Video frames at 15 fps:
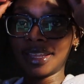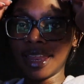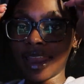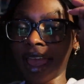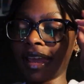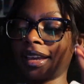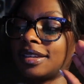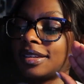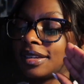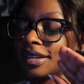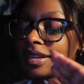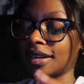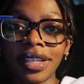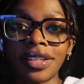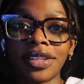the
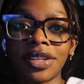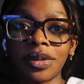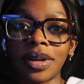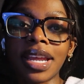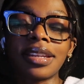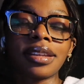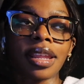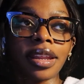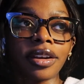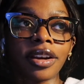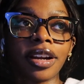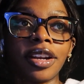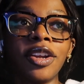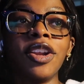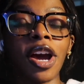next, I think it's two days
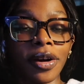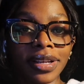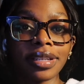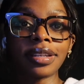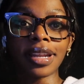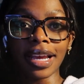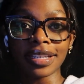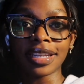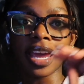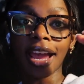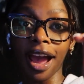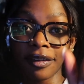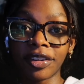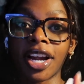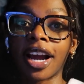later. No, it's the next day
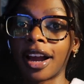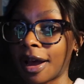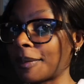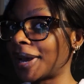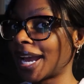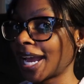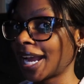after I cut my